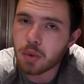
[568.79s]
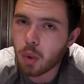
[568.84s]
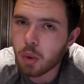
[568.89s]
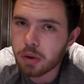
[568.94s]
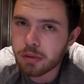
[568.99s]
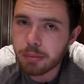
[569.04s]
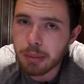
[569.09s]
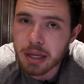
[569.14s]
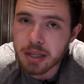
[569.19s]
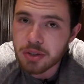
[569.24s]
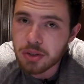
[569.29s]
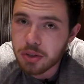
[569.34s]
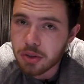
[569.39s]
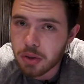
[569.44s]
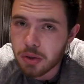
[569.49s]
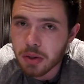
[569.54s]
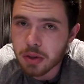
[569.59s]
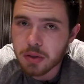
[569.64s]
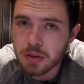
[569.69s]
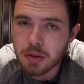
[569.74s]
all of my
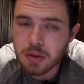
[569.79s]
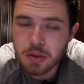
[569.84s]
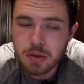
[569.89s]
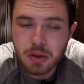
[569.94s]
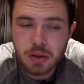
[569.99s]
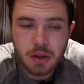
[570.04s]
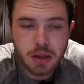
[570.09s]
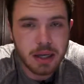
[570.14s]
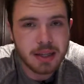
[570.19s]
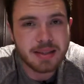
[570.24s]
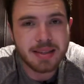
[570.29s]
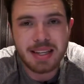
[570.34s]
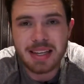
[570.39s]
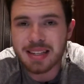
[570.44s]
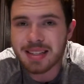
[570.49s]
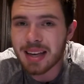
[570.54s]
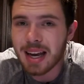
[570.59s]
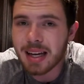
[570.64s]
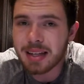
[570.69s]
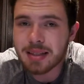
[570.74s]
students, it's the
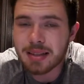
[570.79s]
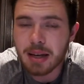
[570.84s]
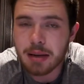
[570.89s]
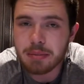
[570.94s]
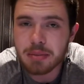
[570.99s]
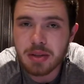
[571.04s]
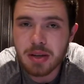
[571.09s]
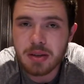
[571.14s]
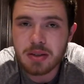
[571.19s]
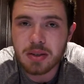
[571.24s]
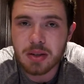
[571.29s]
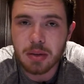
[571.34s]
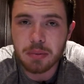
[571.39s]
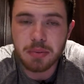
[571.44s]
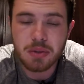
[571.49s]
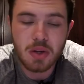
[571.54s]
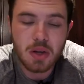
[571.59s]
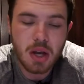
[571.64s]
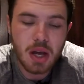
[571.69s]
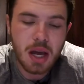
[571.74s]
exact same
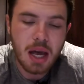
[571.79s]
systems,